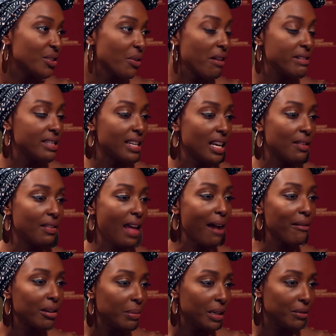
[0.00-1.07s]
So I would say
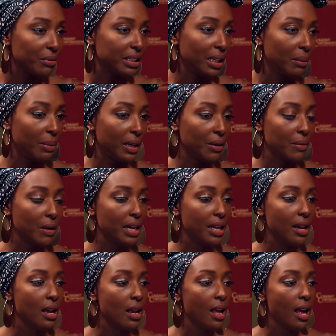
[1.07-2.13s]
that would be a really big
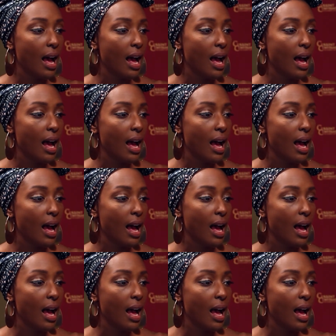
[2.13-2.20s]
one.